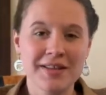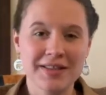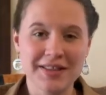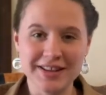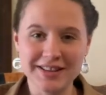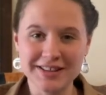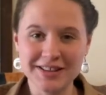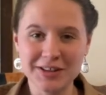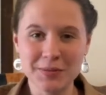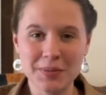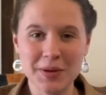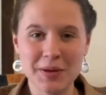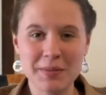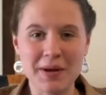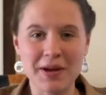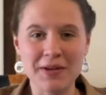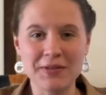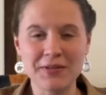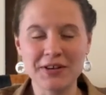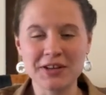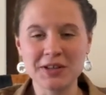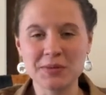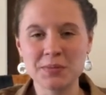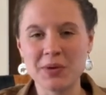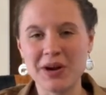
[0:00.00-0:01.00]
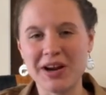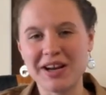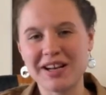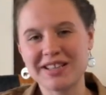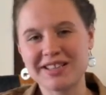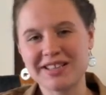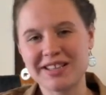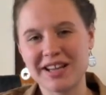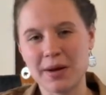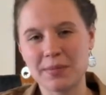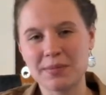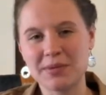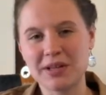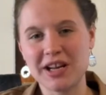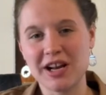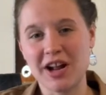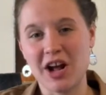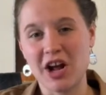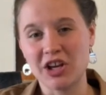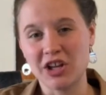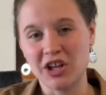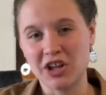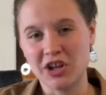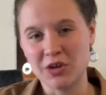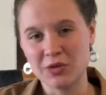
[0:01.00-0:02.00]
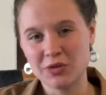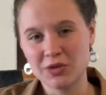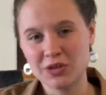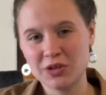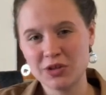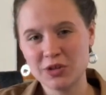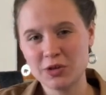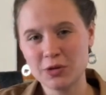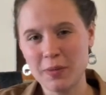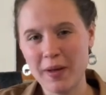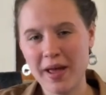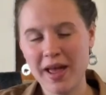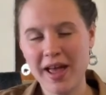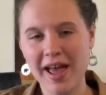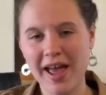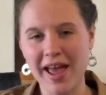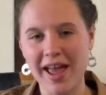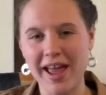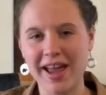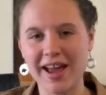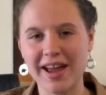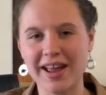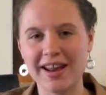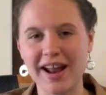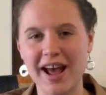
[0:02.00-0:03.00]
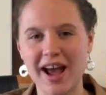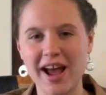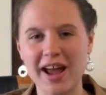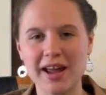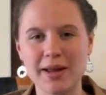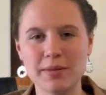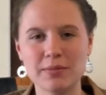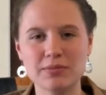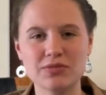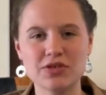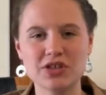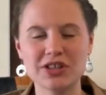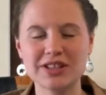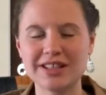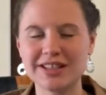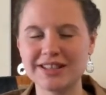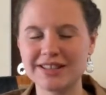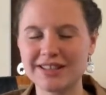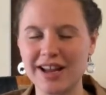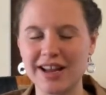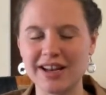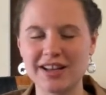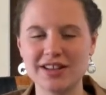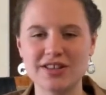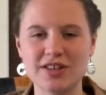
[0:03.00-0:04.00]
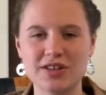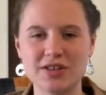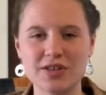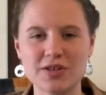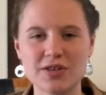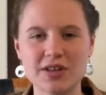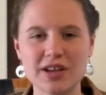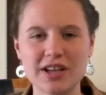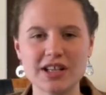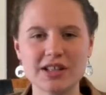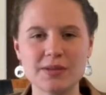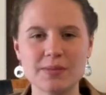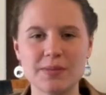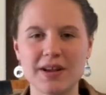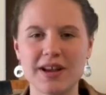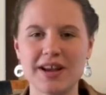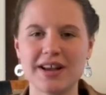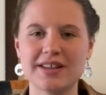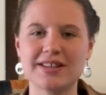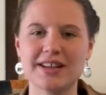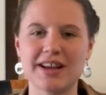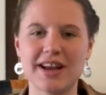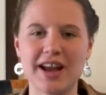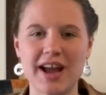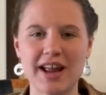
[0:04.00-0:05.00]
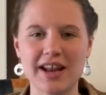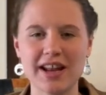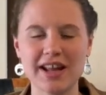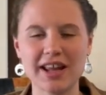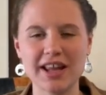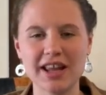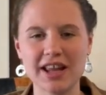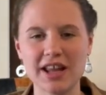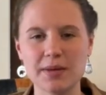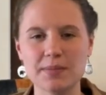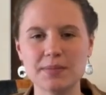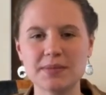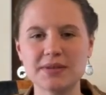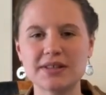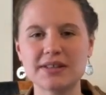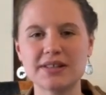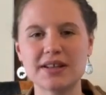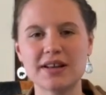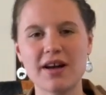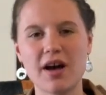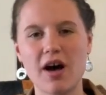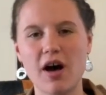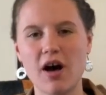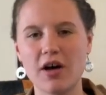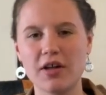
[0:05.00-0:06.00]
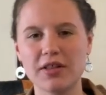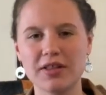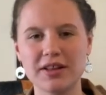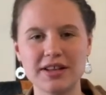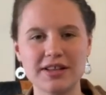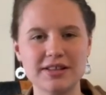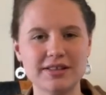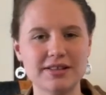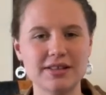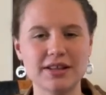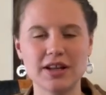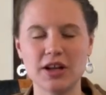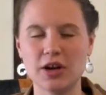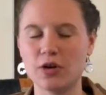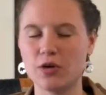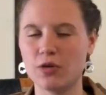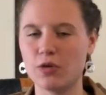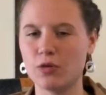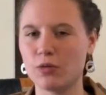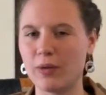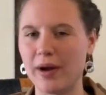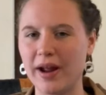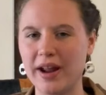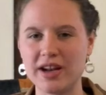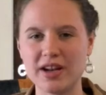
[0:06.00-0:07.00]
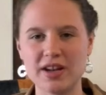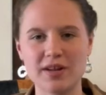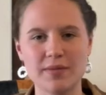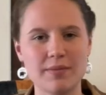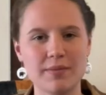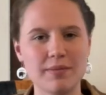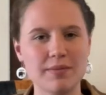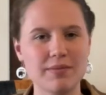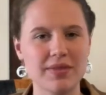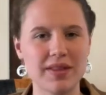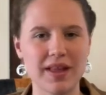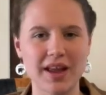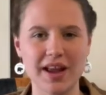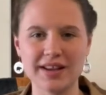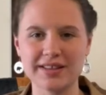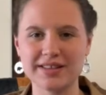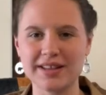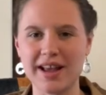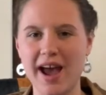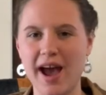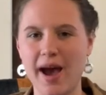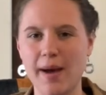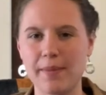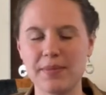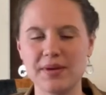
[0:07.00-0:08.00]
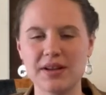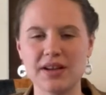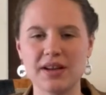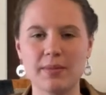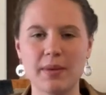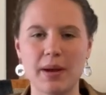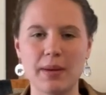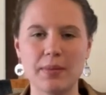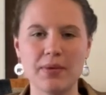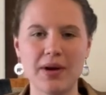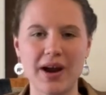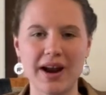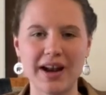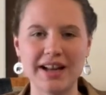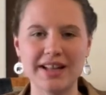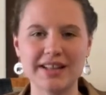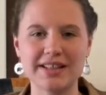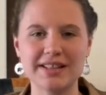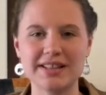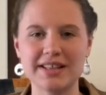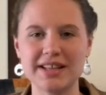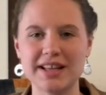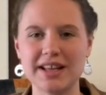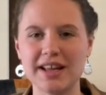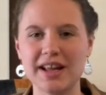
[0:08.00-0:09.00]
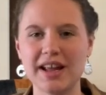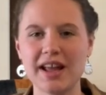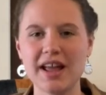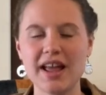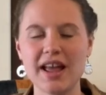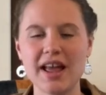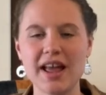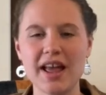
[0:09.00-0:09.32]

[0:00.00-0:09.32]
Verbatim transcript: this will be my first pregnancy update on YouTube, and I'm just excited to do these because it kind of keeps all these, you know, random things that happened in my pregnancy,